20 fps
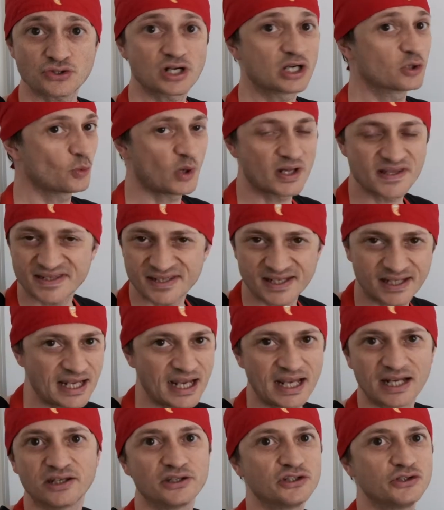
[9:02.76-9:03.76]
and once
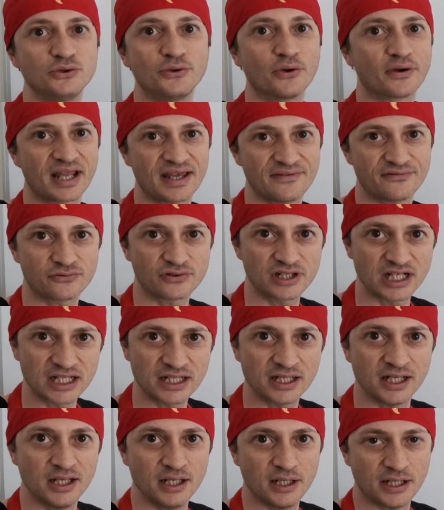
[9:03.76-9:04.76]
again you don't have
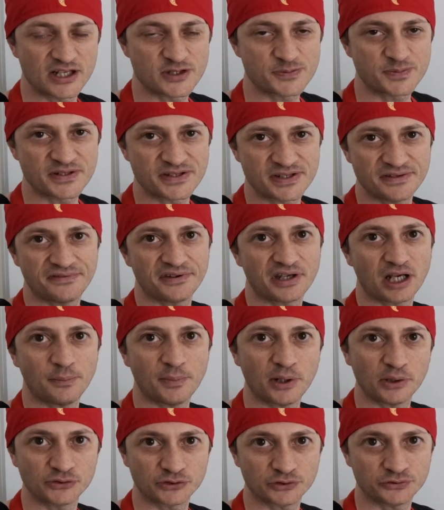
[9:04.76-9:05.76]
really a specific
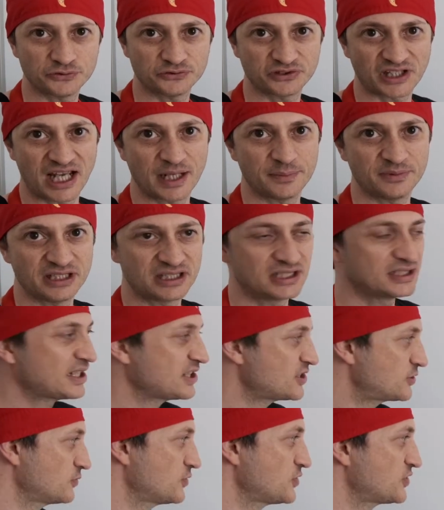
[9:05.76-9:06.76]
amount of time that it
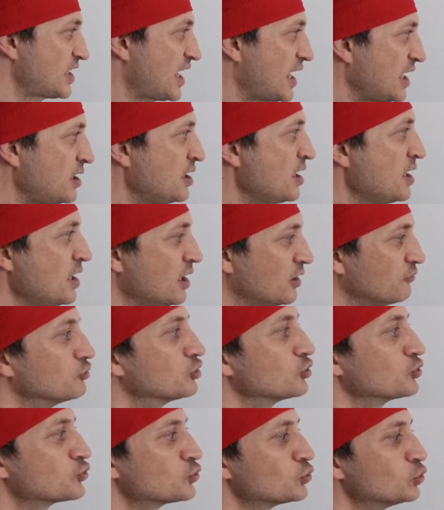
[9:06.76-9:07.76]
has to stay.
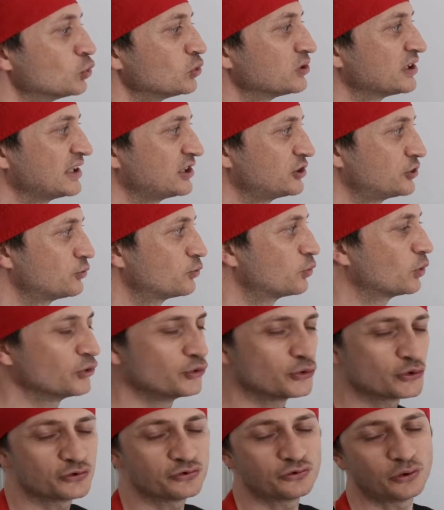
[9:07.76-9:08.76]
The rule that you
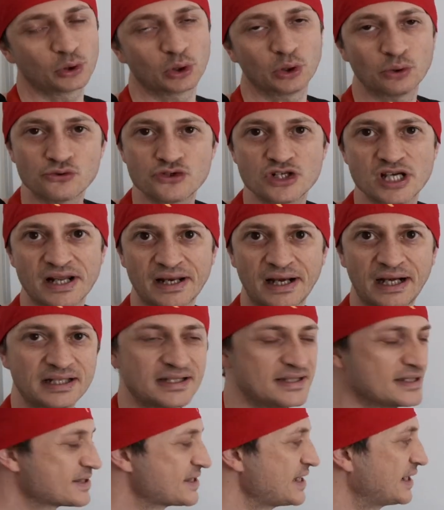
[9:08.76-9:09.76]
want to follow generally
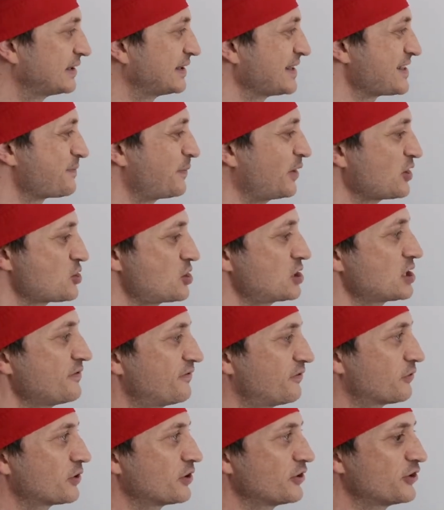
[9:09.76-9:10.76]
is that, especially
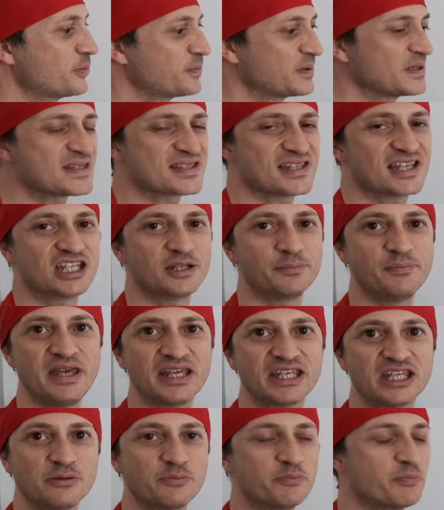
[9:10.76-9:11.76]
for the pizza and the
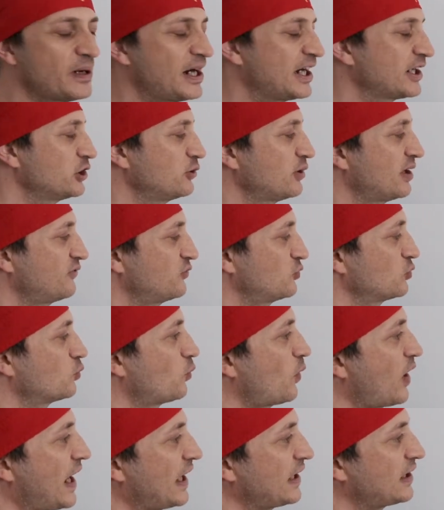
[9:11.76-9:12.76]
baking pan, you have to
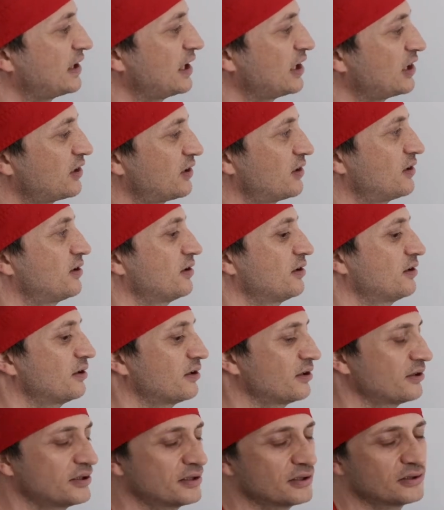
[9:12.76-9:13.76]
wait that
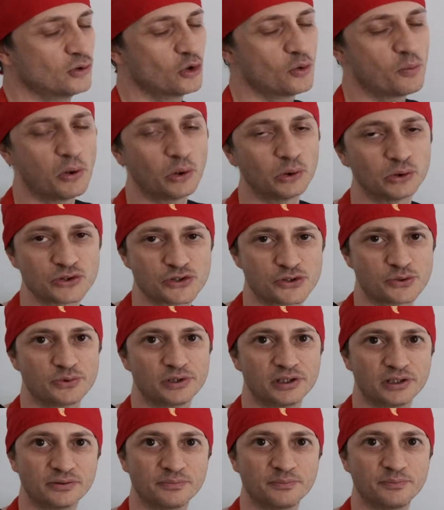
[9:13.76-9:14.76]
the dough balls
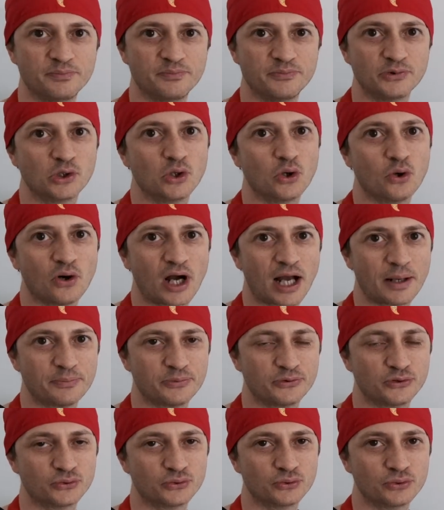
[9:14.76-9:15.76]
will go
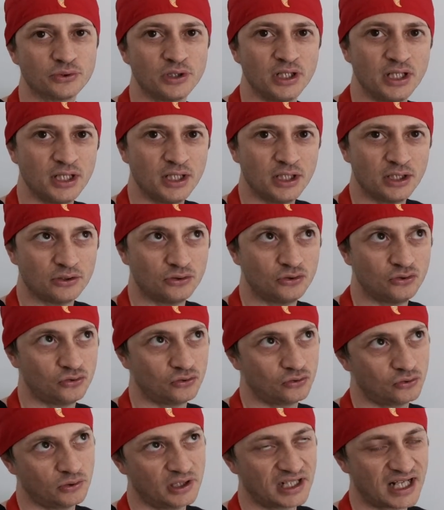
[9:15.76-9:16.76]
up to
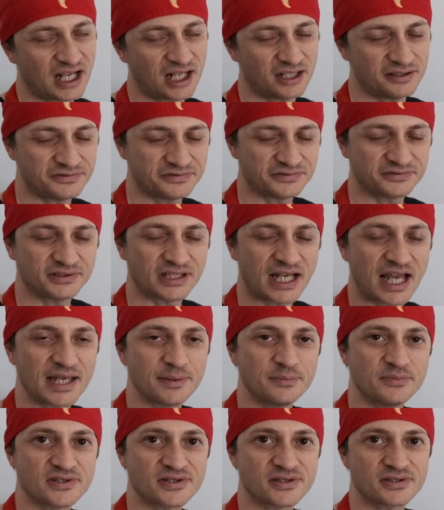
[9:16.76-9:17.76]
2.5
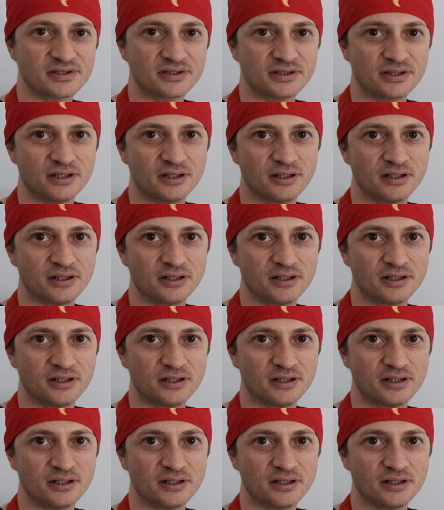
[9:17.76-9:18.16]
times